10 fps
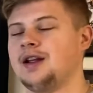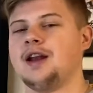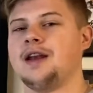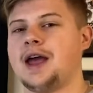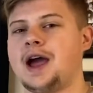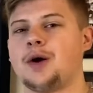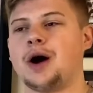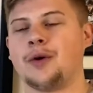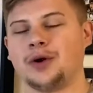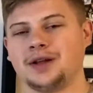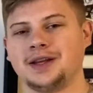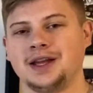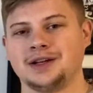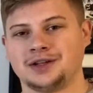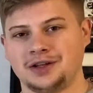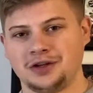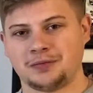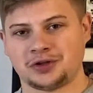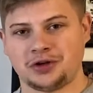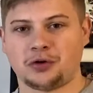Now I want to get into the
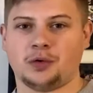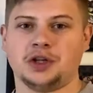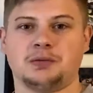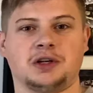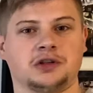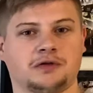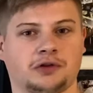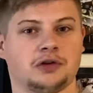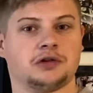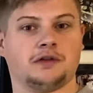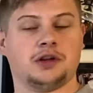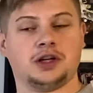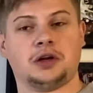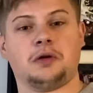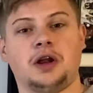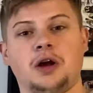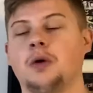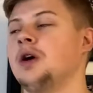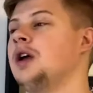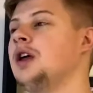obscure ones, because for those of you that don't
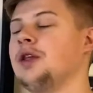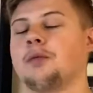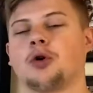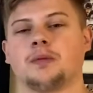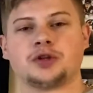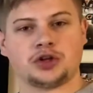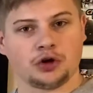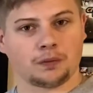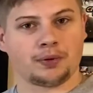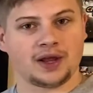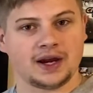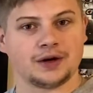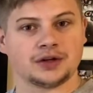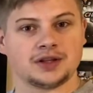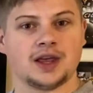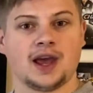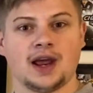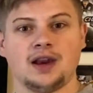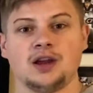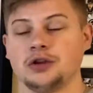know, the more obscure players
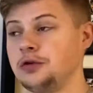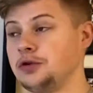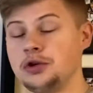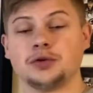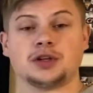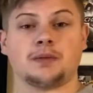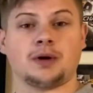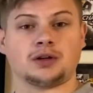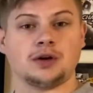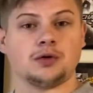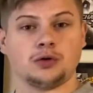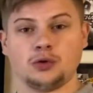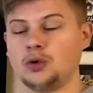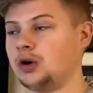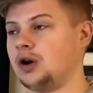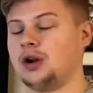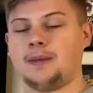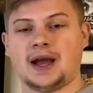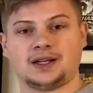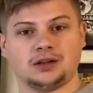that you use in a Puckdoku or an
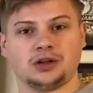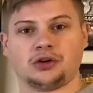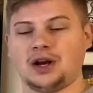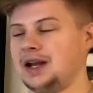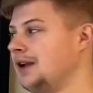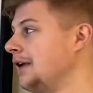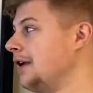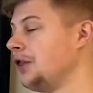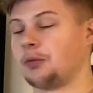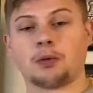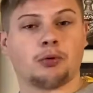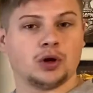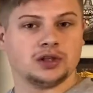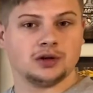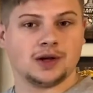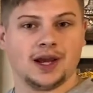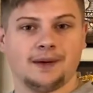Immaculate Grid, the more points you get.